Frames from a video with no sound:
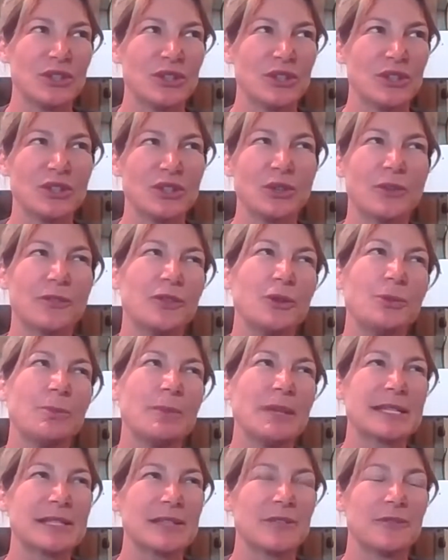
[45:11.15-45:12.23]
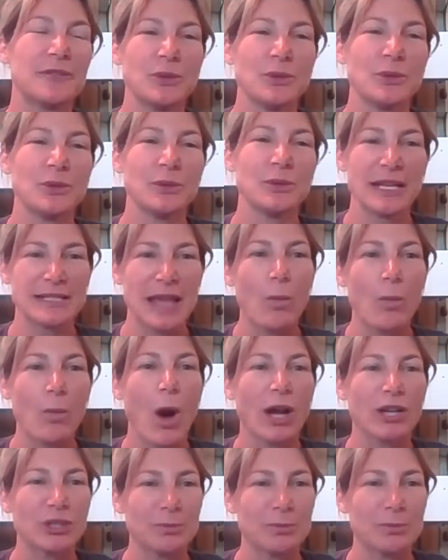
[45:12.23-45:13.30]
you know, if you miss a few days,
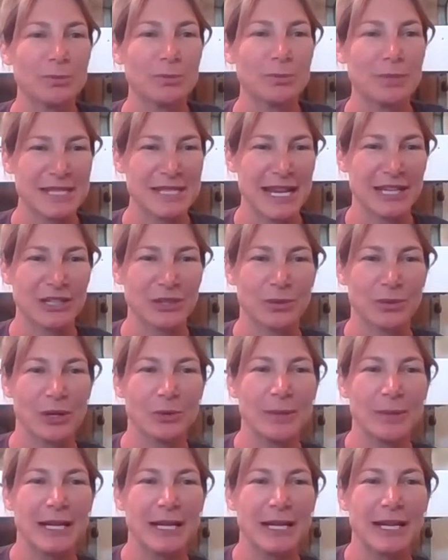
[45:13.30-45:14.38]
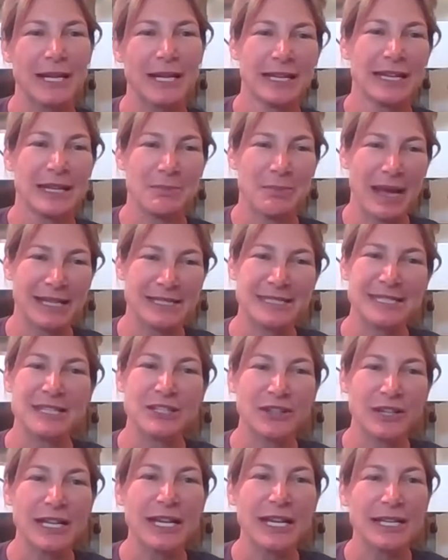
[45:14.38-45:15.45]
that water becomes anaerobic
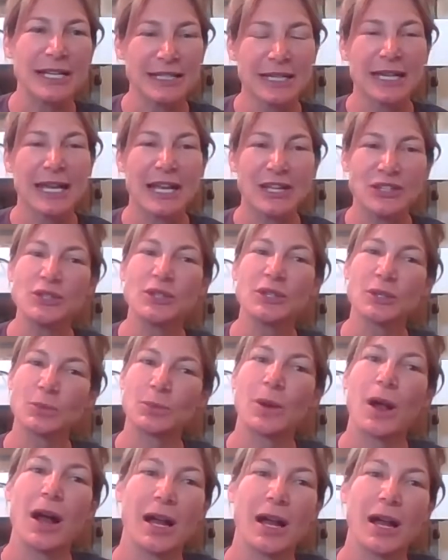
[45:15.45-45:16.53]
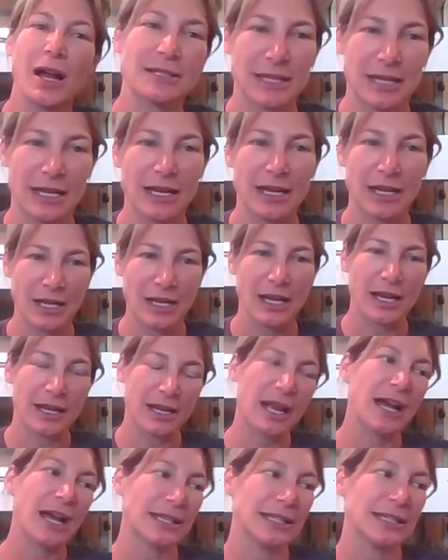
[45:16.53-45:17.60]
bacteria, and you could rot
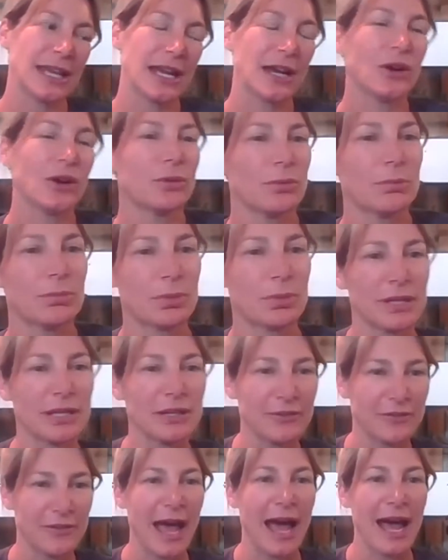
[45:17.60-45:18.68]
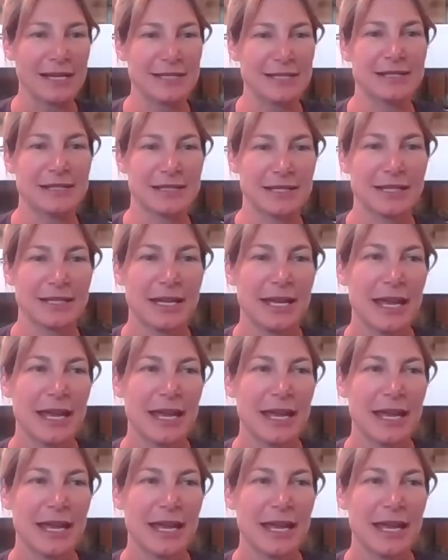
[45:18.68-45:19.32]
a cutting out pretty fast.